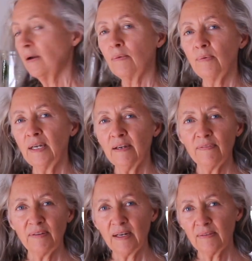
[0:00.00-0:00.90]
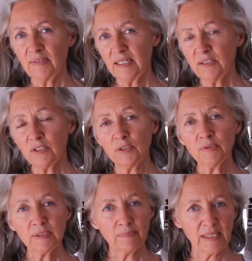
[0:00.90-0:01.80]
We have found they
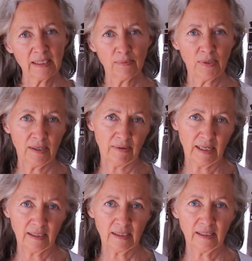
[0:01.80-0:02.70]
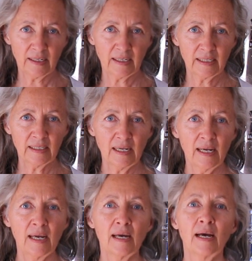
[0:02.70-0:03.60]
don't make the water alkaline,
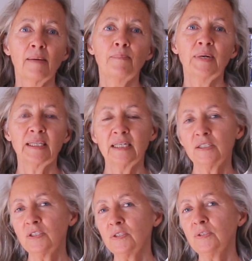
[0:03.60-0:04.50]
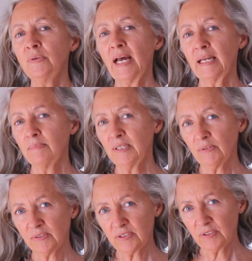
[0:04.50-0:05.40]
but they do add
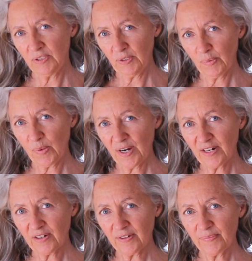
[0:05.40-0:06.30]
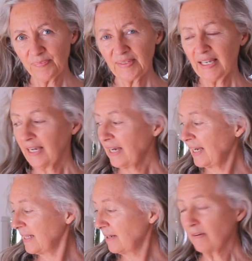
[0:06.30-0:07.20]
minerals to your water.
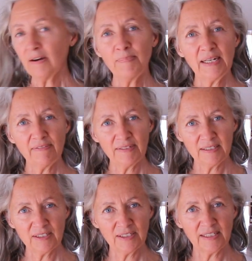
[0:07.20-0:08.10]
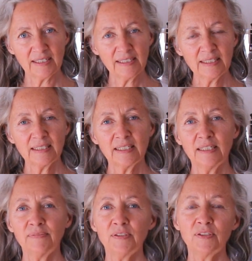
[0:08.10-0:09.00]
And there are benefits to this
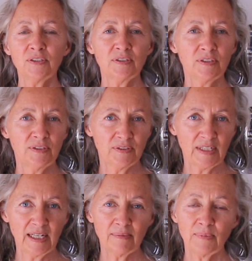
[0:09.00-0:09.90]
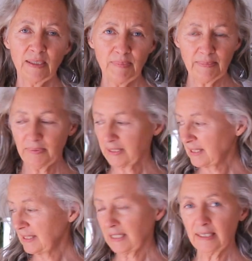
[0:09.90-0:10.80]
if you choose to do that. Many people,
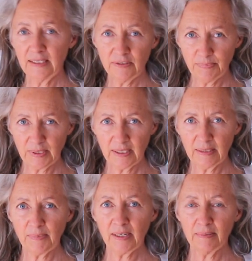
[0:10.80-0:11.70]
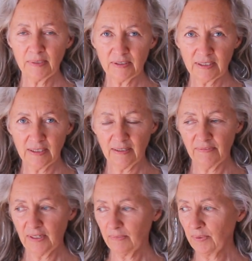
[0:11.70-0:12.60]
as I said, they do put it in the bottom of their,
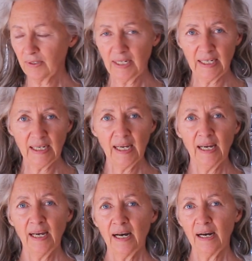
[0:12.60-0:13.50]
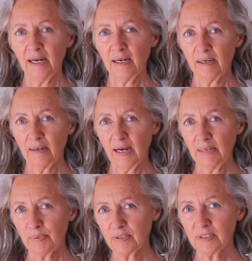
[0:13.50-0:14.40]
of their Berkey. Uh,
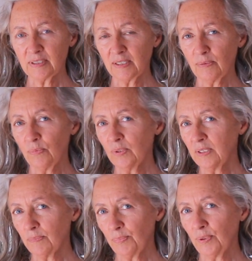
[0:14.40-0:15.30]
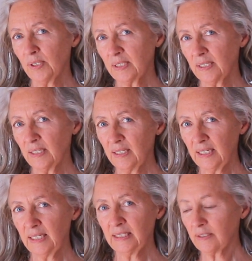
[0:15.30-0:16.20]
I personally wouldn't put
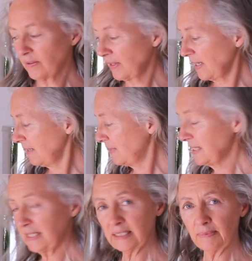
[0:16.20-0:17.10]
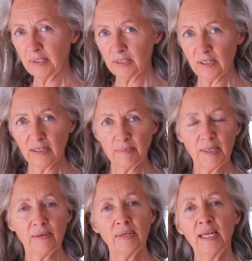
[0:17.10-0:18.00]
these or any of these things I'm going to talk
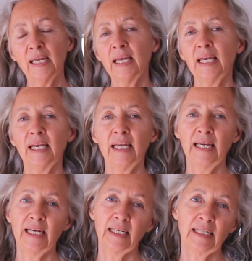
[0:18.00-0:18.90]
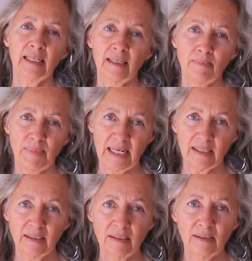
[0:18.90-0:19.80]
about in
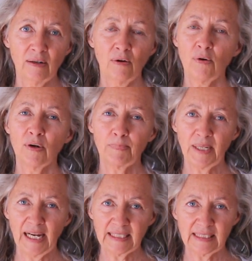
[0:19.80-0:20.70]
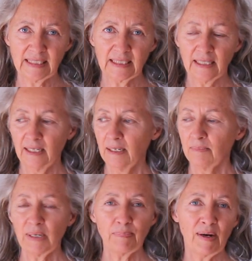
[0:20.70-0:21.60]
metal or plastic.
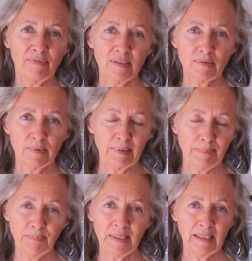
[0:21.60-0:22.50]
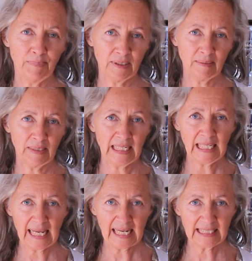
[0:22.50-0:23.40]
My preference would be to put them in
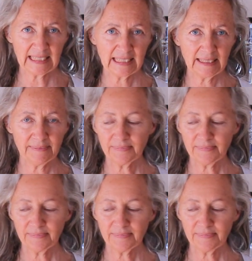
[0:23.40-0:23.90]
glass.